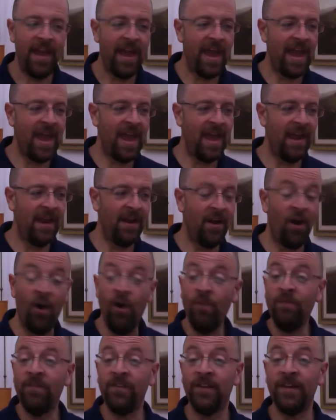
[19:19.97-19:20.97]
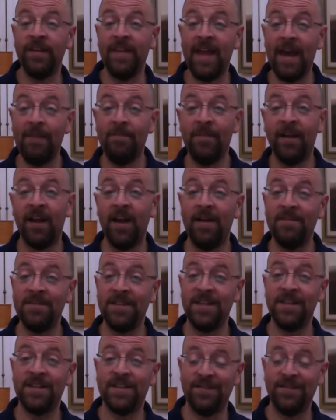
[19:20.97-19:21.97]
and hopefully that becomes
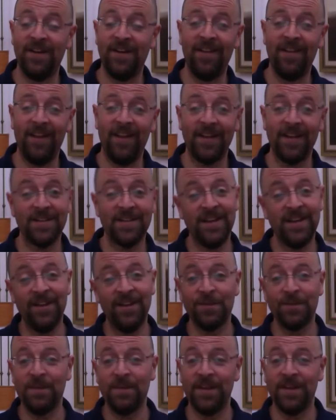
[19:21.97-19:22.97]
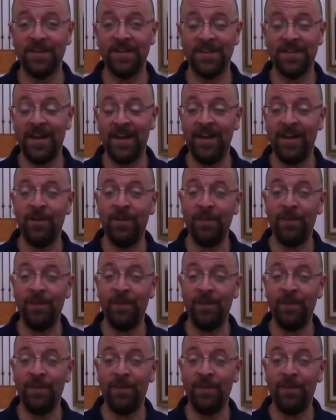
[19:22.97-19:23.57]
his savant-like skills, because then